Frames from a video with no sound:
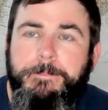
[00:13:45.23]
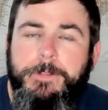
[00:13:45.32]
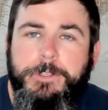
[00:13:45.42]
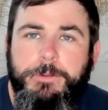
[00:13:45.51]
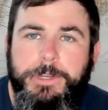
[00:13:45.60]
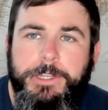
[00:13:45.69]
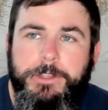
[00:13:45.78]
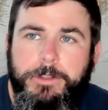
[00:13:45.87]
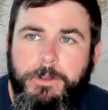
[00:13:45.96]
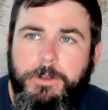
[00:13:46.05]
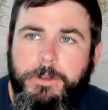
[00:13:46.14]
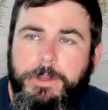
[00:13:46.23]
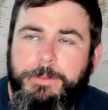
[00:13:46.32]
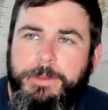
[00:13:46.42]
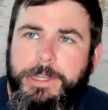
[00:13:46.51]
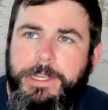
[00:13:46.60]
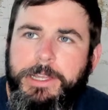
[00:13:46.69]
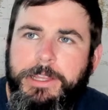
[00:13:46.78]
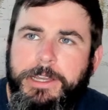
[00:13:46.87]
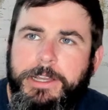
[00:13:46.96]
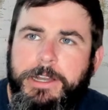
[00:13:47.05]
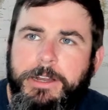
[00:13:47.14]
So we got the girl. I mean, I
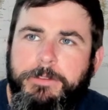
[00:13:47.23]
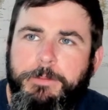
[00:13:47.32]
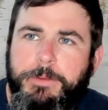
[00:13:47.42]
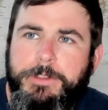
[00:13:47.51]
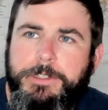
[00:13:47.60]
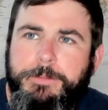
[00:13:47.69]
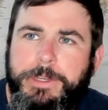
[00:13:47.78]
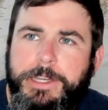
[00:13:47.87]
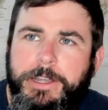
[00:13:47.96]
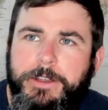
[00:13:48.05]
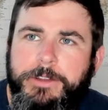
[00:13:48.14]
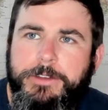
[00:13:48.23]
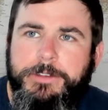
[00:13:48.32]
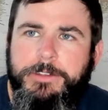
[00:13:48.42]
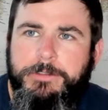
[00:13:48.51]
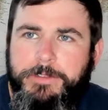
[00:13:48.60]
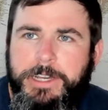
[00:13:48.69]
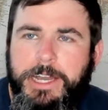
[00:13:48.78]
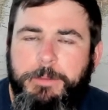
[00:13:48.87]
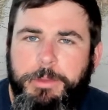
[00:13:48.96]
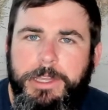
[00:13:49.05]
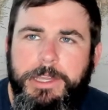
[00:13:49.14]
think I covered most of the main characters, the
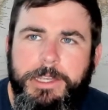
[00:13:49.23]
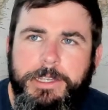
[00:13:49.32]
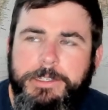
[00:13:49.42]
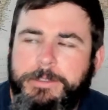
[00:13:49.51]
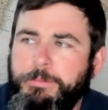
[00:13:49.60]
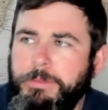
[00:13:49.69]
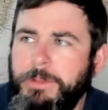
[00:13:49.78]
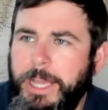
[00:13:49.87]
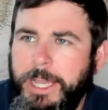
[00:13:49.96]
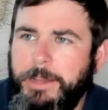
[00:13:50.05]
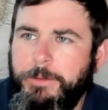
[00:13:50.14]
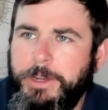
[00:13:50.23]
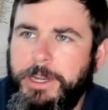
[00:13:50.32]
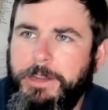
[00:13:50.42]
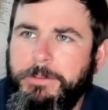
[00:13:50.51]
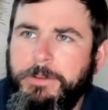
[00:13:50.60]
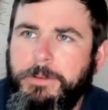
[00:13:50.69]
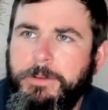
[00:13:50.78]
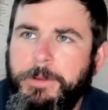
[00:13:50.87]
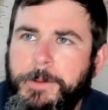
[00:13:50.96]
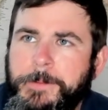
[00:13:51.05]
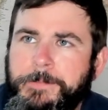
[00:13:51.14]
VIPs, Bland,
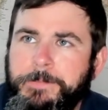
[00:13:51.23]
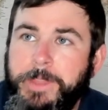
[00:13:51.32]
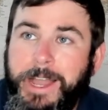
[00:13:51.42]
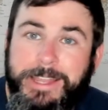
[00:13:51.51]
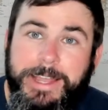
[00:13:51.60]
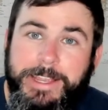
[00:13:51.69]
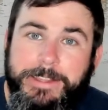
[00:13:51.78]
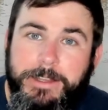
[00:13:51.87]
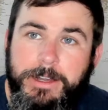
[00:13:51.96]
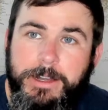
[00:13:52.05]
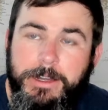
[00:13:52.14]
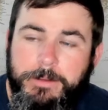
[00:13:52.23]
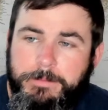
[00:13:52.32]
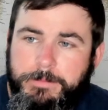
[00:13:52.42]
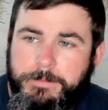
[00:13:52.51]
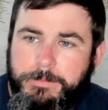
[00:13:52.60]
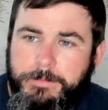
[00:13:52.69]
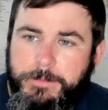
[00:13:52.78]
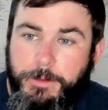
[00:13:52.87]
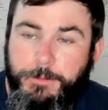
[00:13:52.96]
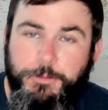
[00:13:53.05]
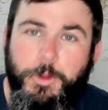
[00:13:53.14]
whatever. I liked the
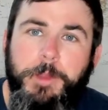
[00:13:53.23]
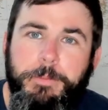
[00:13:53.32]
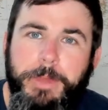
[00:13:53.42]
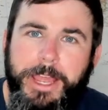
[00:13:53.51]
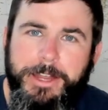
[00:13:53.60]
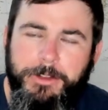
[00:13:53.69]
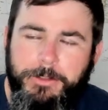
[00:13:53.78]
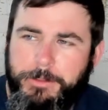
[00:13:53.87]
front man.